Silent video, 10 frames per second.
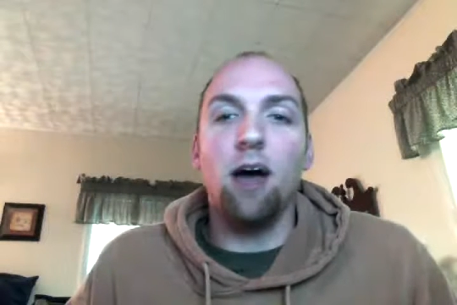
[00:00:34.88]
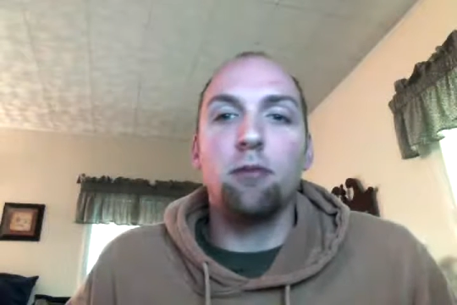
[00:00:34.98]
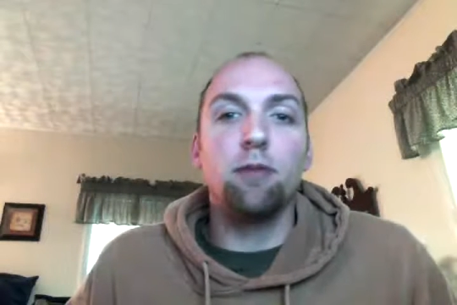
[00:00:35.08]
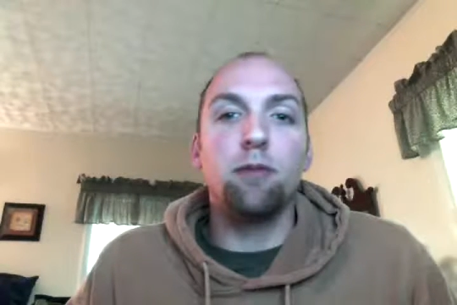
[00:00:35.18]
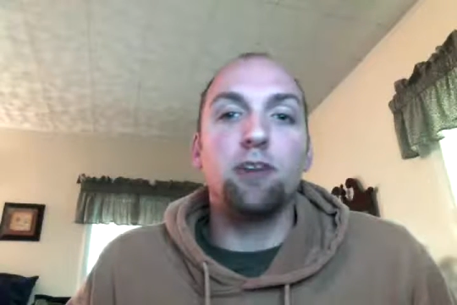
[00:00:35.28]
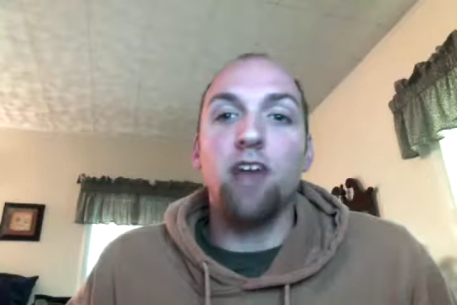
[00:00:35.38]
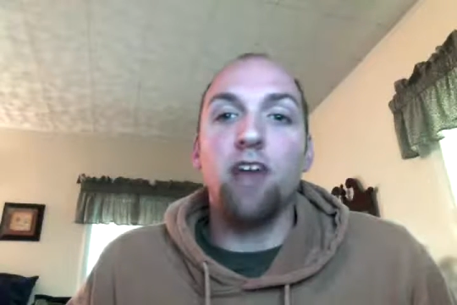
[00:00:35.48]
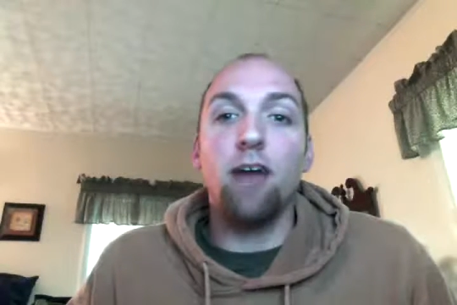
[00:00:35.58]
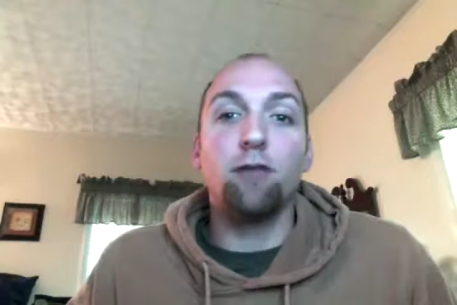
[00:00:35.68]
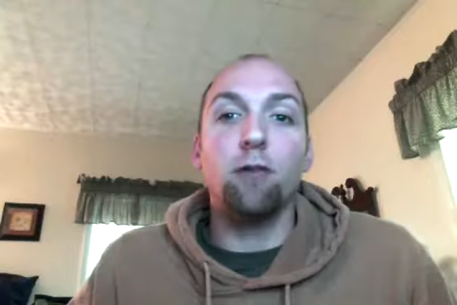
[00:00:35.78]
pretty much
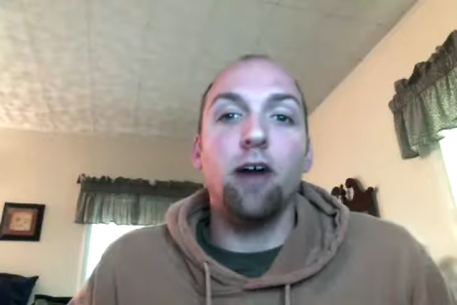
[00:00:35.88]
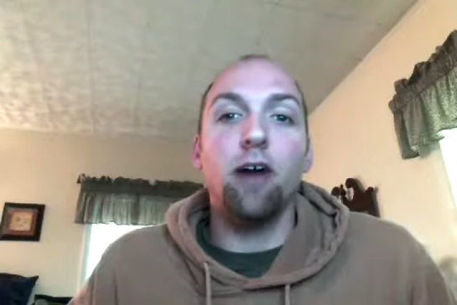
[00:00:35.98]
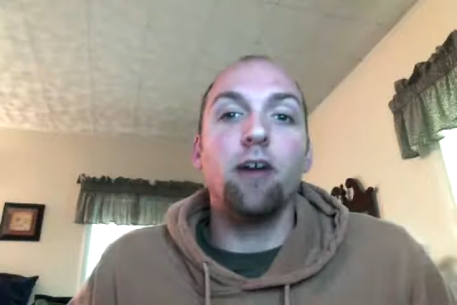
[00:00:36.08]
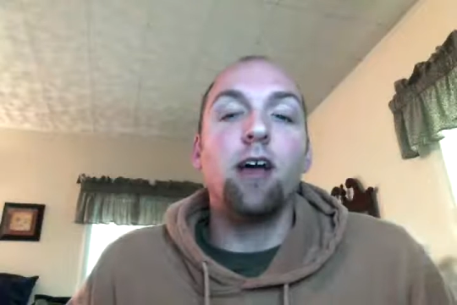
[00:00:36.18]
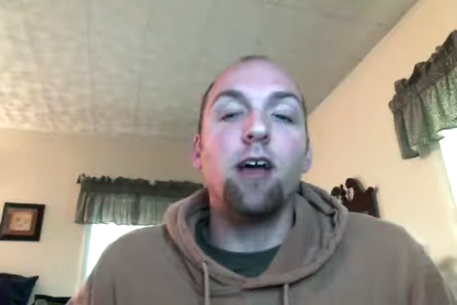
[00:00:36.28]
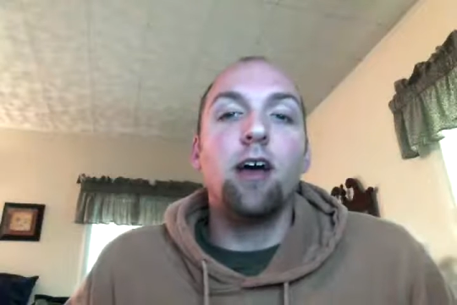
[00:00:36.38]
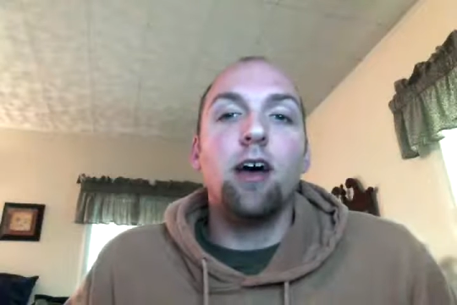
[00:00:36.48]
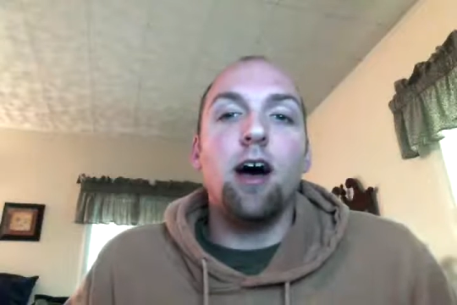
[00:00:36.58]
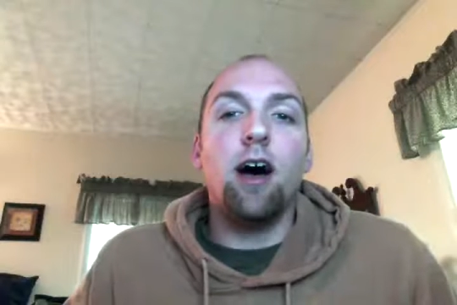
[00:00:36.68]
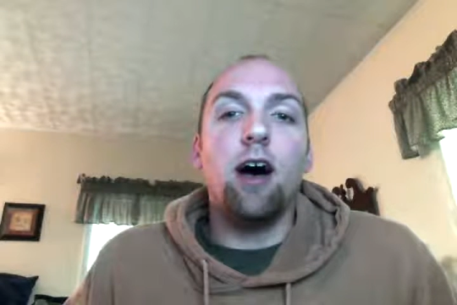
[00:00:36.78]
everywhere.
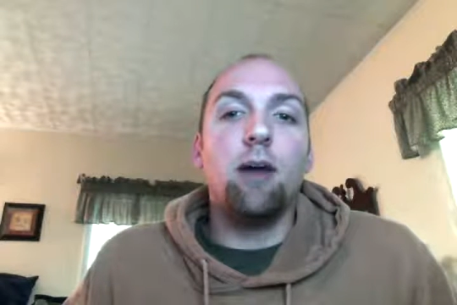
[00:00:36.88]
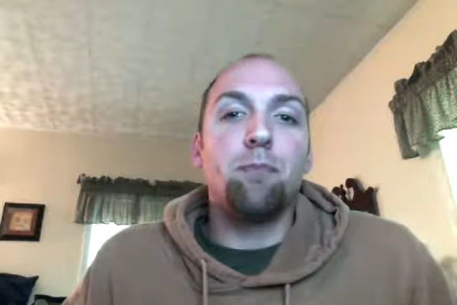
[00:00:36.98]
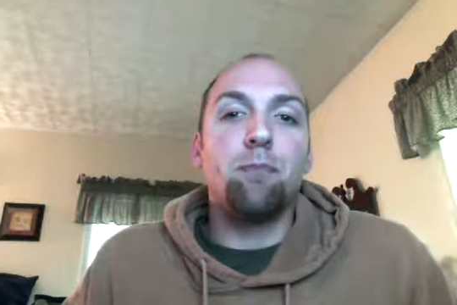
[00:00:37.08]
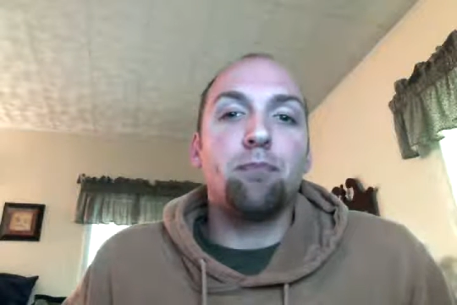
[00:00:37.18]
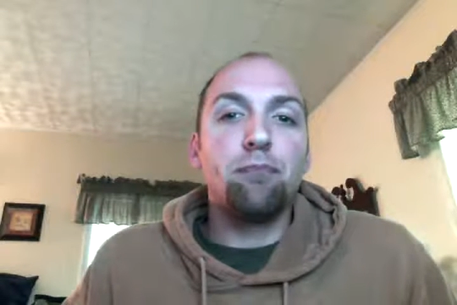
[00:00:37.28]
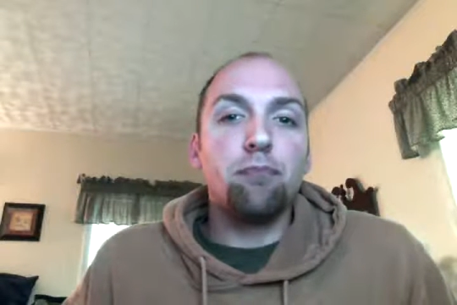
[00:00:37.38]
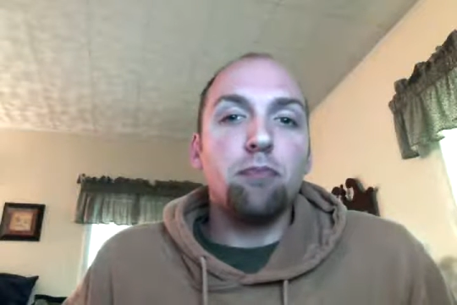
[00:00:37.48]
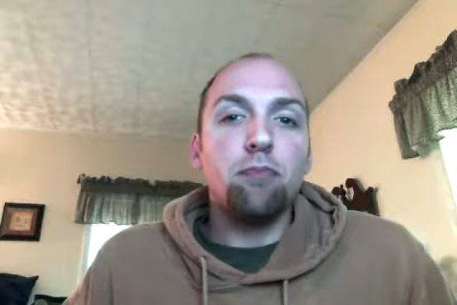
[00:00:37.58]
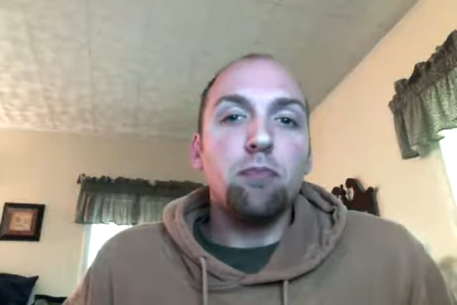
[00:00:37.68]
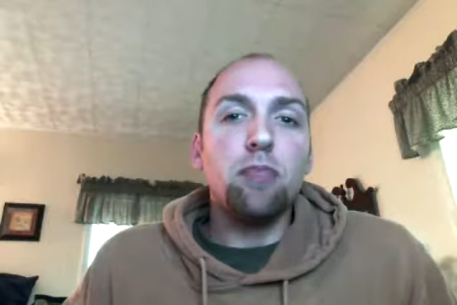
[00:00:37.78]

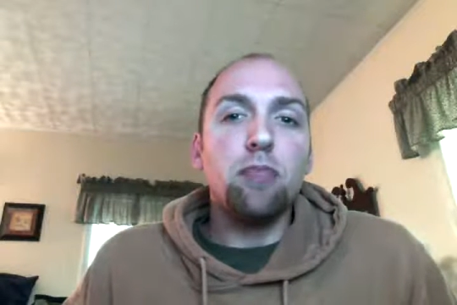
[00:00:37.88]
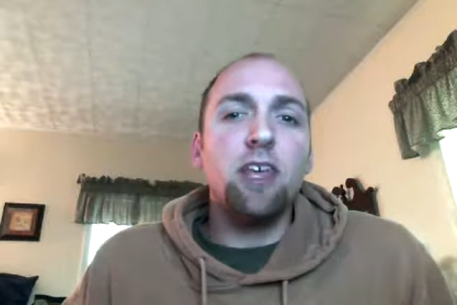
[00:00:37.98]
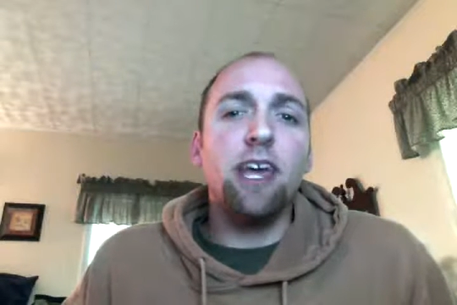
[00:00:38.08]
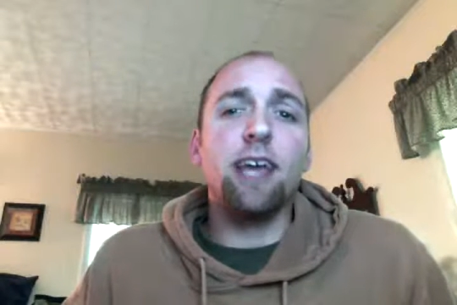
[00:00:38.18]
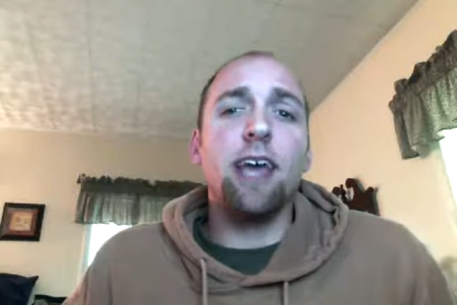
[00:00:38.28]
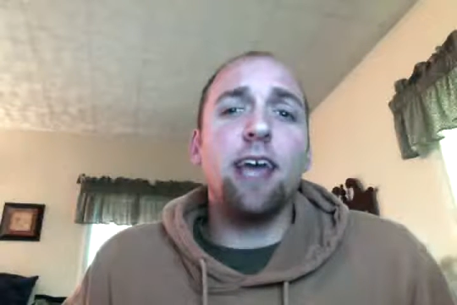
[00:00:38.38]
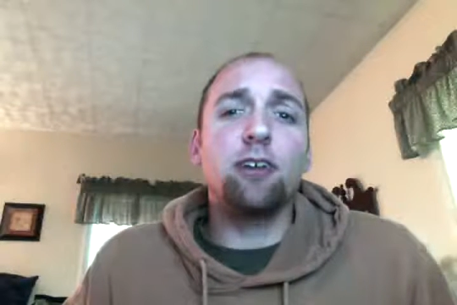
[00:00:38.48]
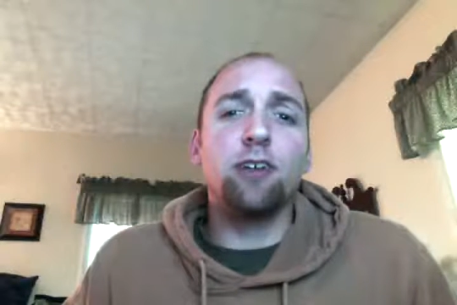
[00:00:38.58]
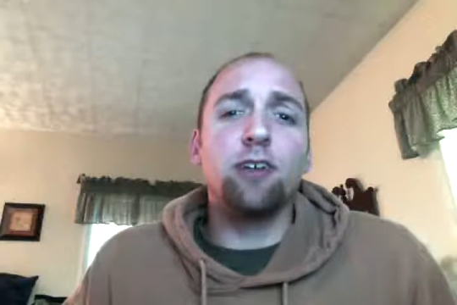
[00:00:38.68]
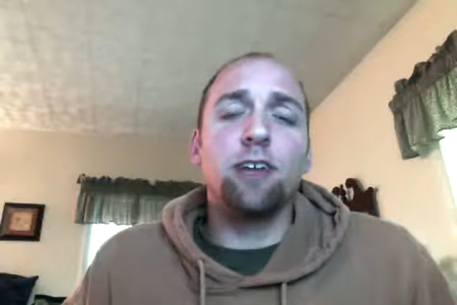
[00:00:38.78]
Ick
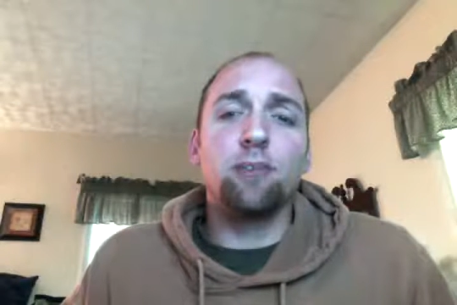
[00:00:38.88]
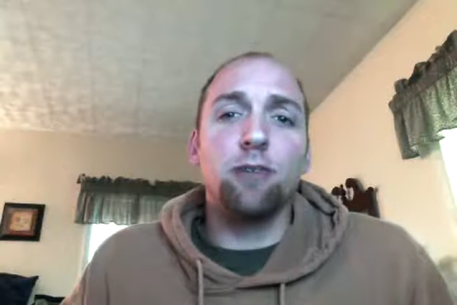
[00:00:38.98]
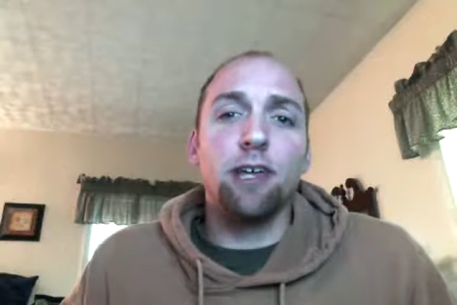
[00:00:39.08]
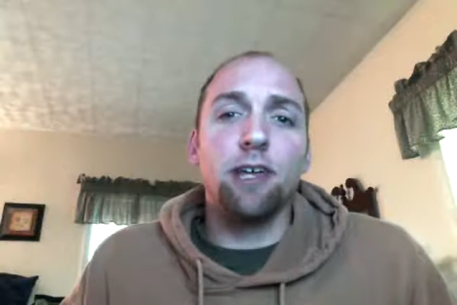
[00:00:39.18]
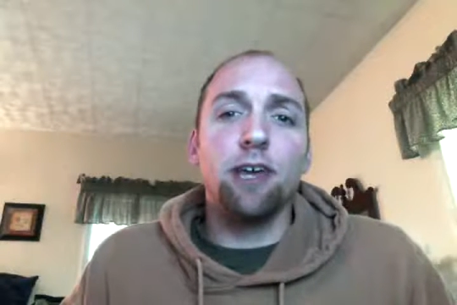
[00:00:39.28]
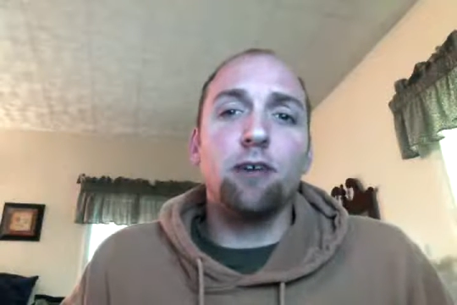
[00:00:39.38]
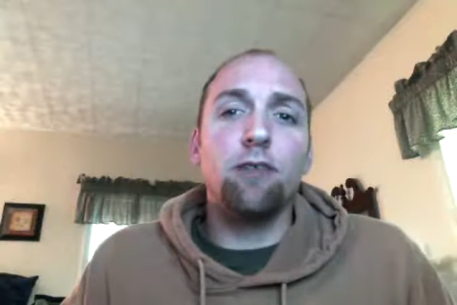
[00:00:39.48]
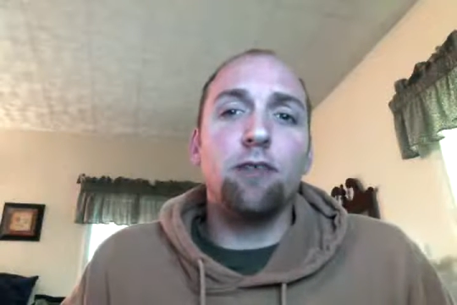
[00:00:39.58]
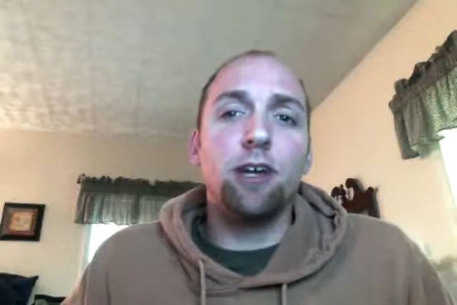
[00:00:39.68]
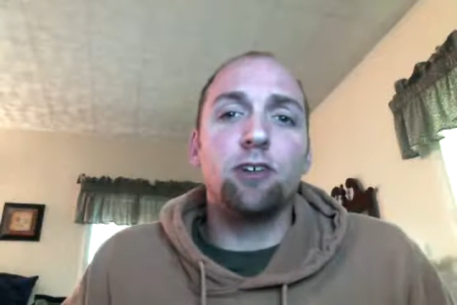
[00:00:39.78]
actually doesn't really kill
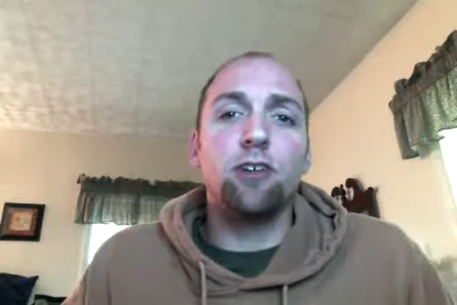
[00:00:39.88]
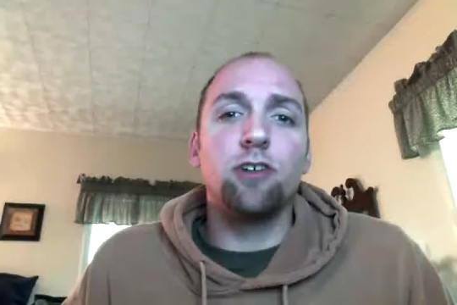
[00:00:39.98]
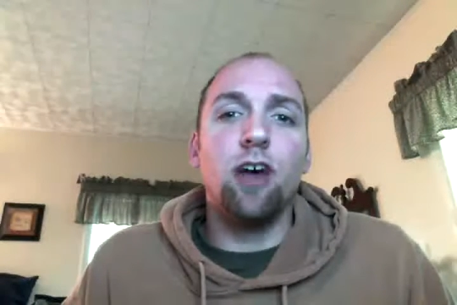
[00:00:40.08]
fish.